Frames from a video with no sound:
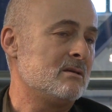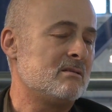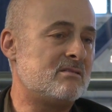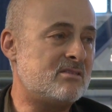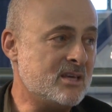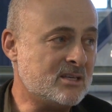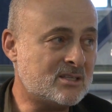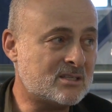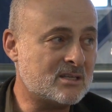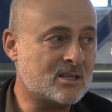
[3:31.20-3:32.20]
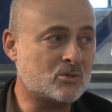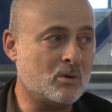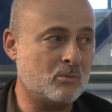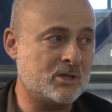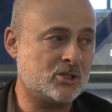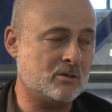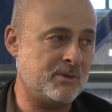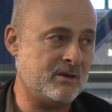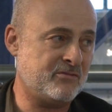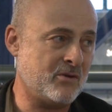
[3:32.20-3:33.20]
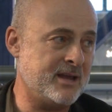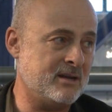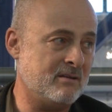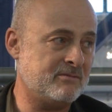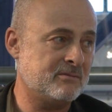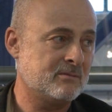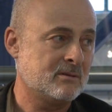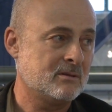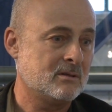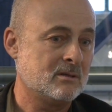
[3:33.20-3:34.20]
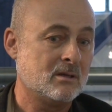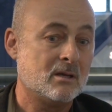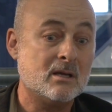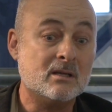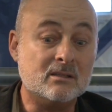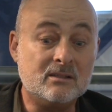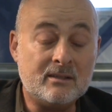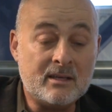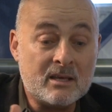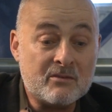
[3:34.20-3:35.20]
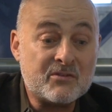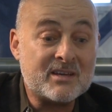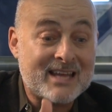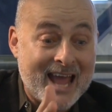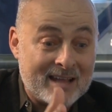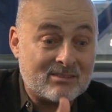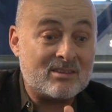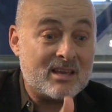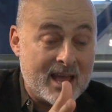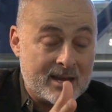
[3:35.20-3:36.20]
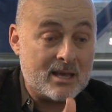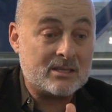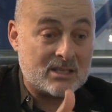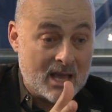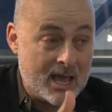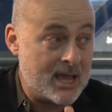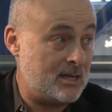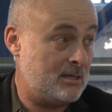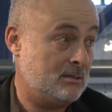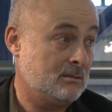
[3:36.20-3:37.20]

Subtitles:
This is what we should be afraid of. Leave it at the NSA,